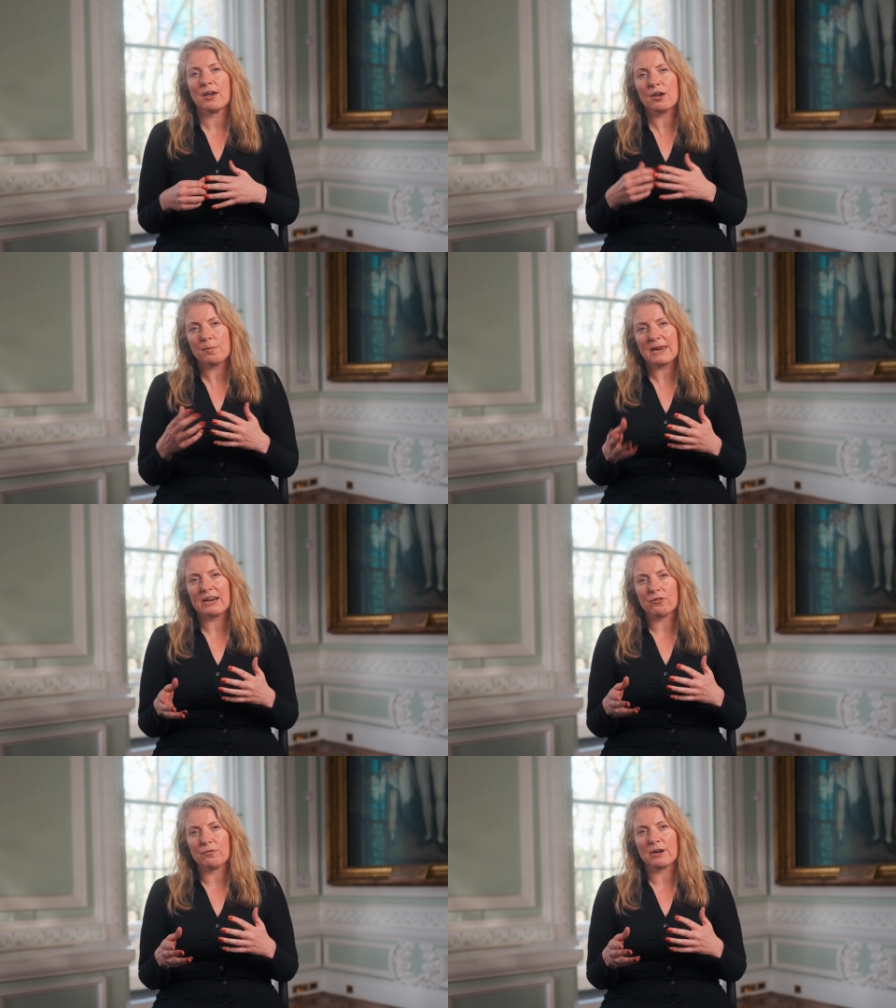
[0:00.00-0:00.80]
urban
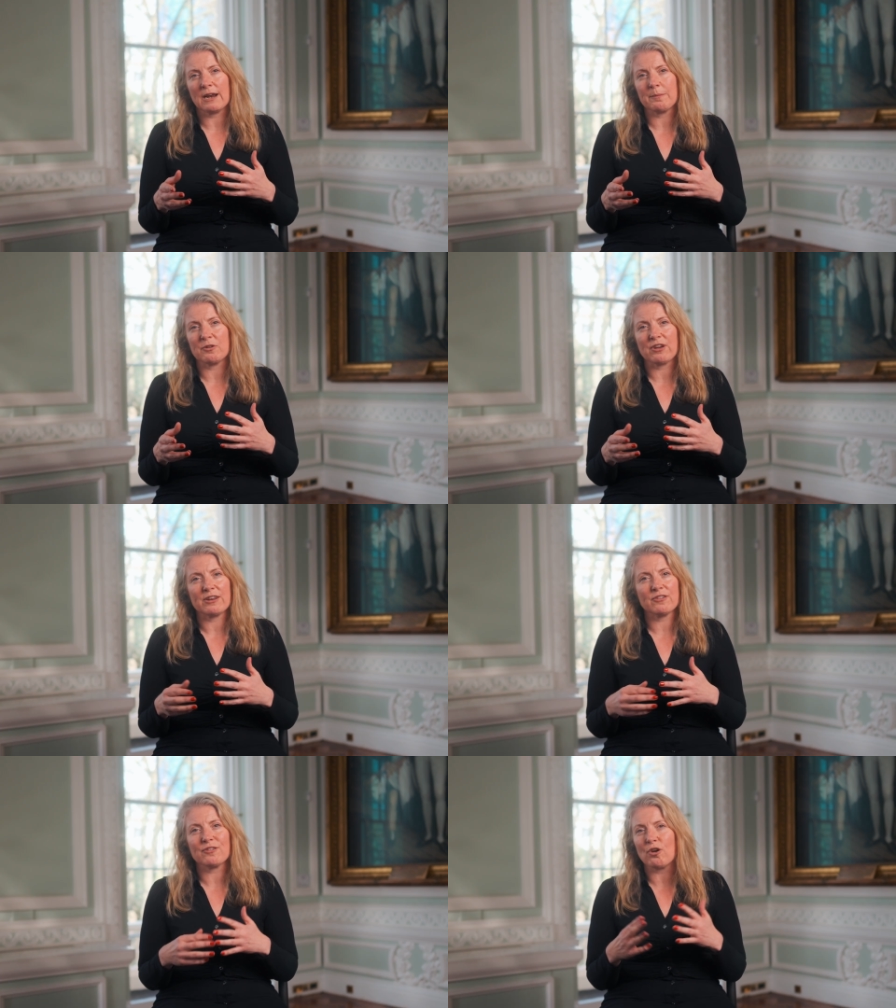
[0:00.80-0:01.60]
action for climate
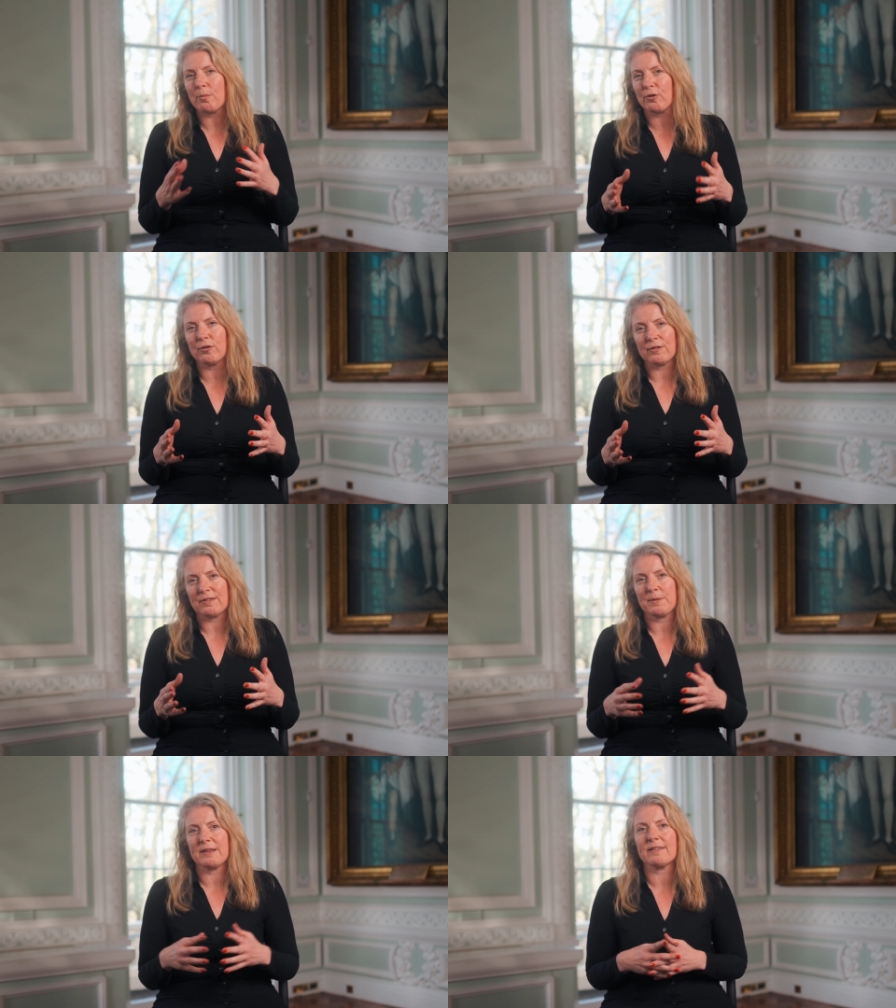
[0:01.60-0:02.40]
change has not proven
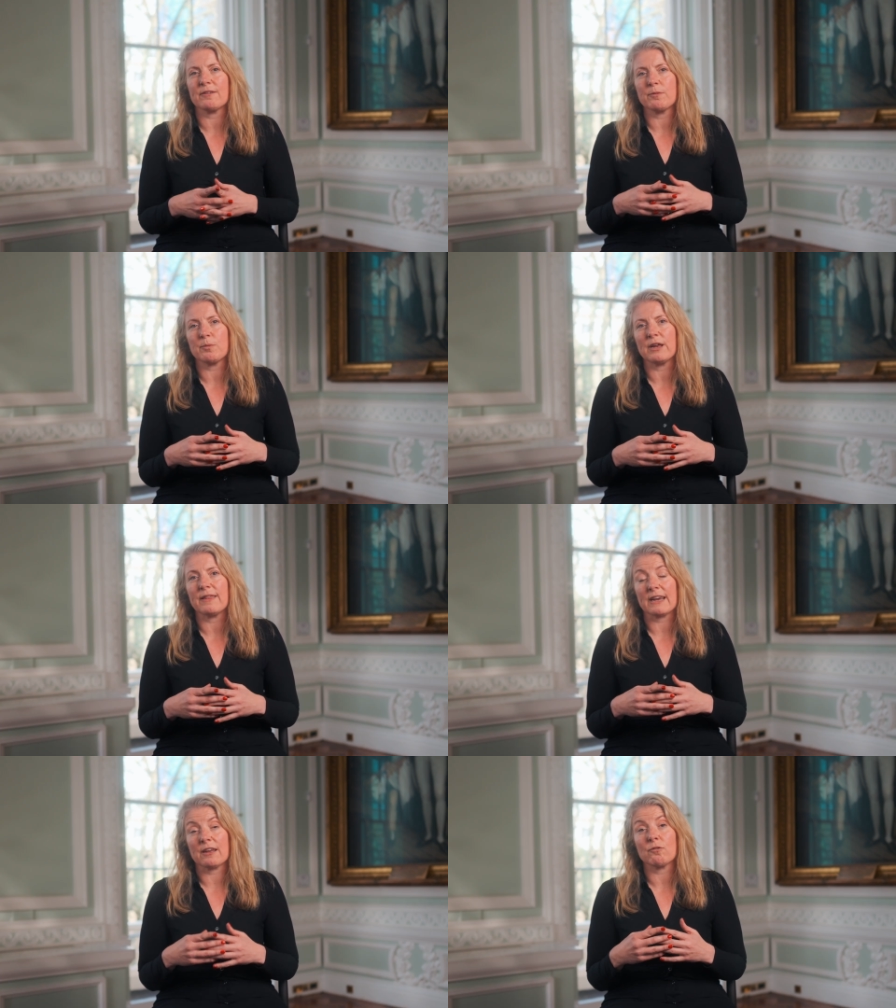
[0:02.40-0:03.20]
to be a silver
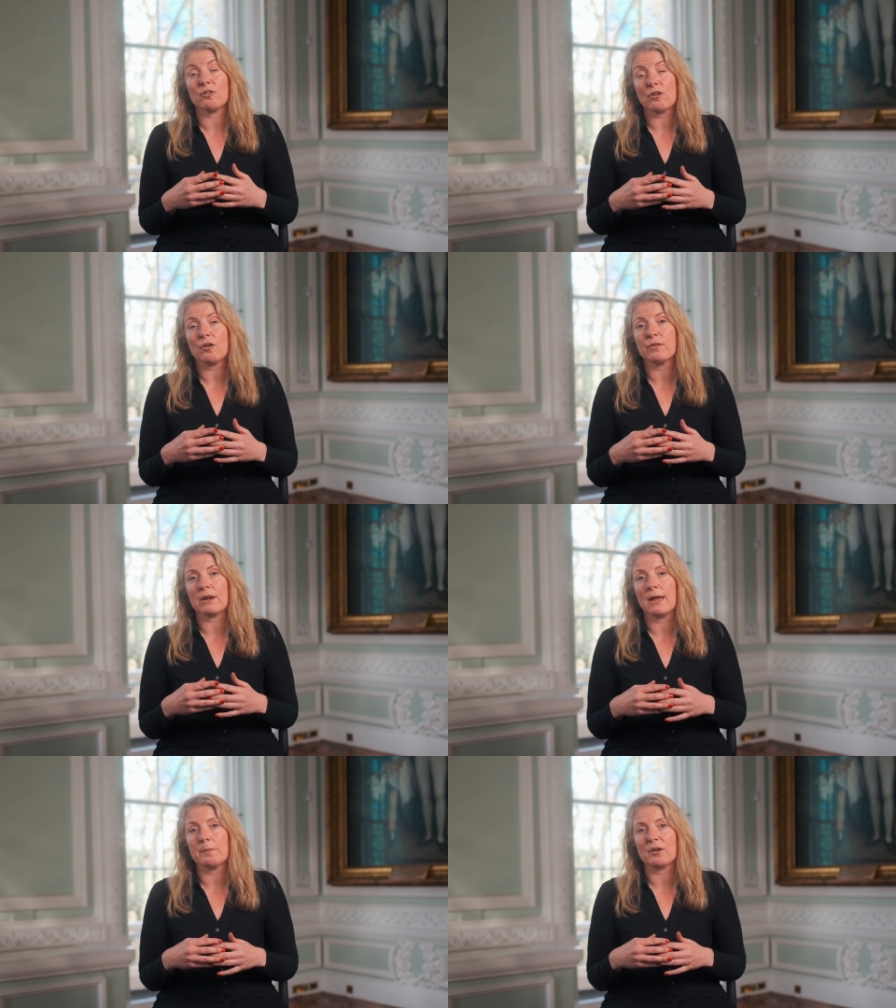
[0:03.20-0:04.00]
bullet that can resolve the
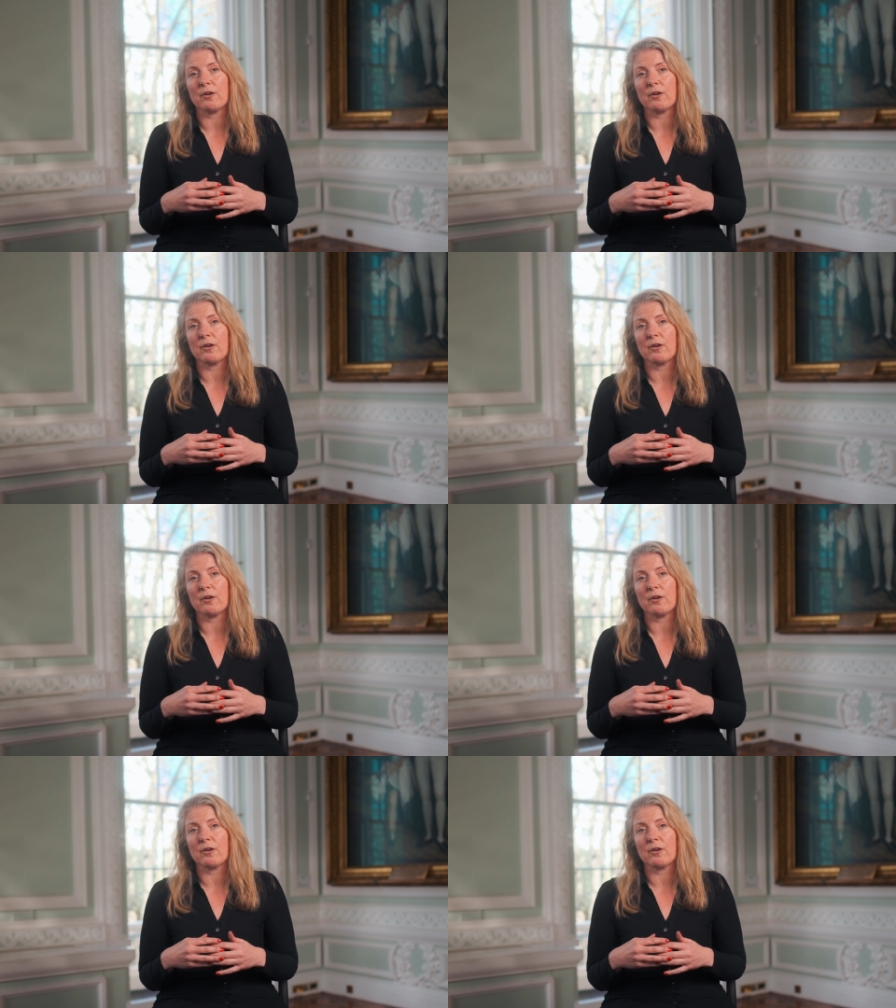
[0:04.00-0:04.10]
climate